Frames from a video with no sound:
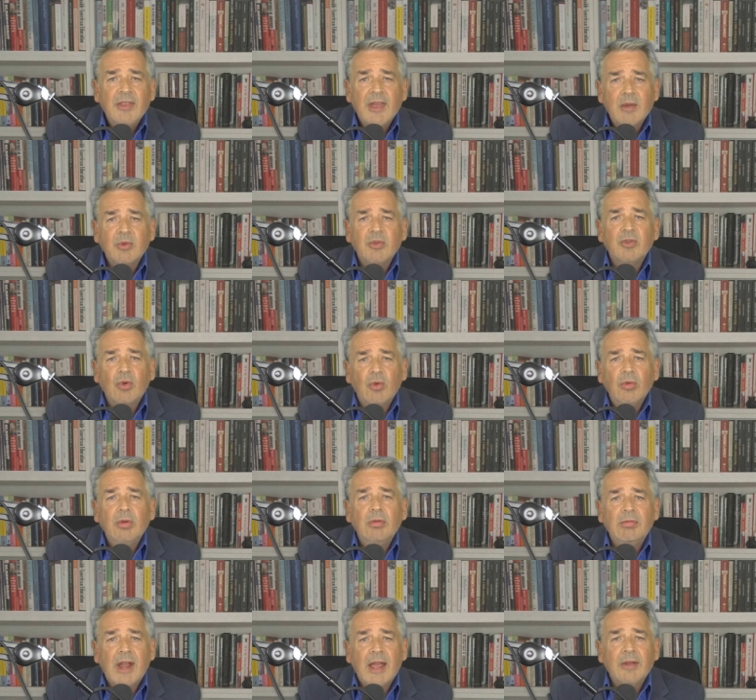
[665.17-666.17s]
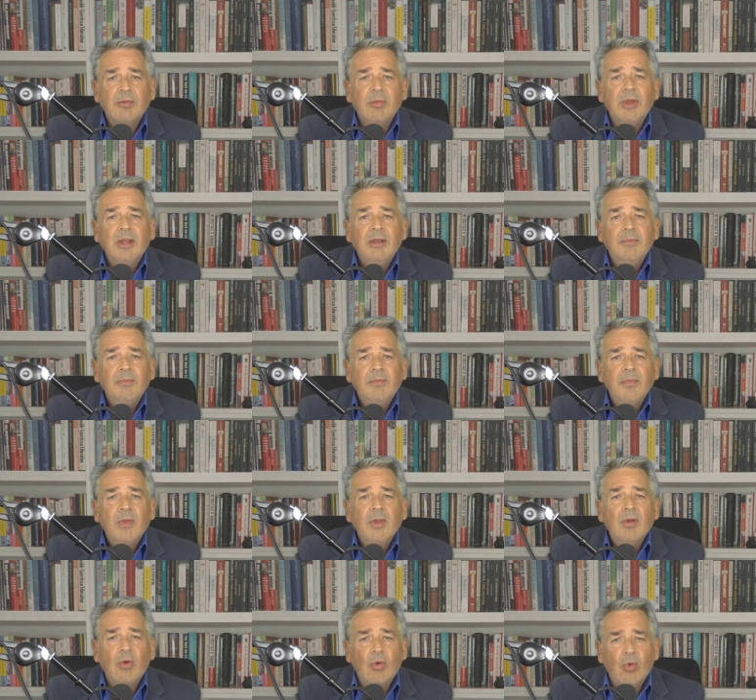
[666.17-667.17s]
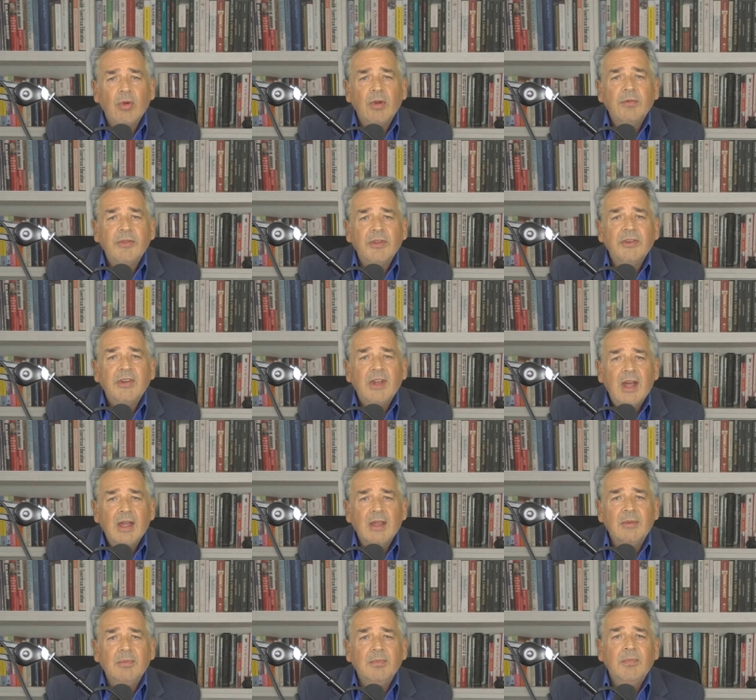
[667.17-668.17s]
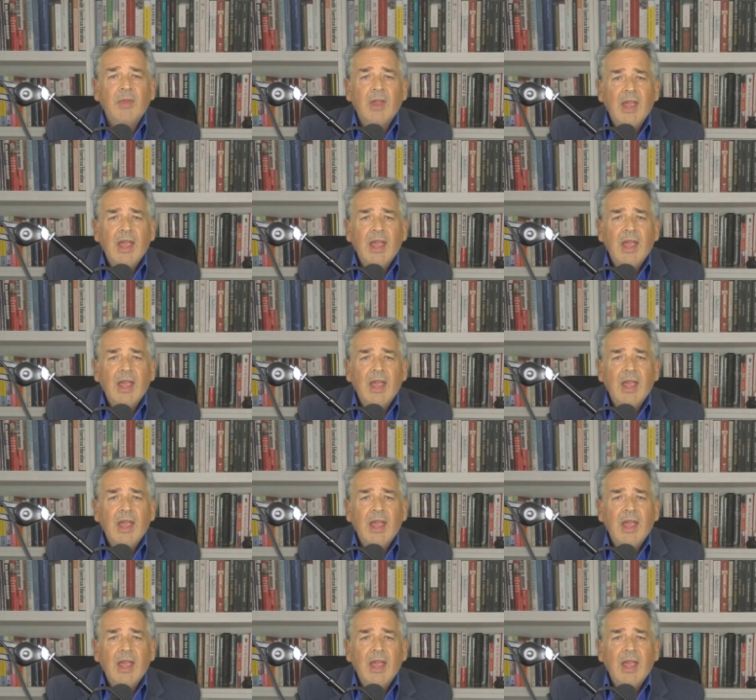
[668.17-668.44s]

that was all around me all of the time.